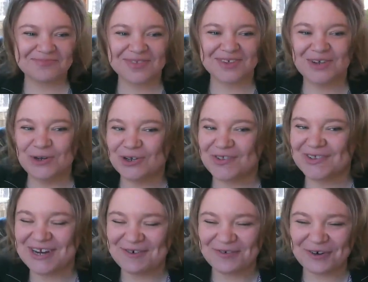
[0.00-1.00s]
you just
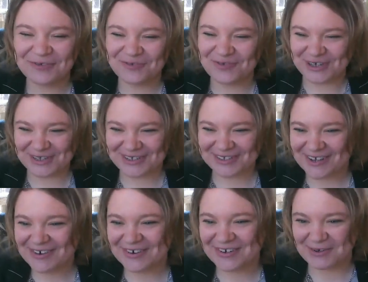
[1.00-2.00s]
never feel alone.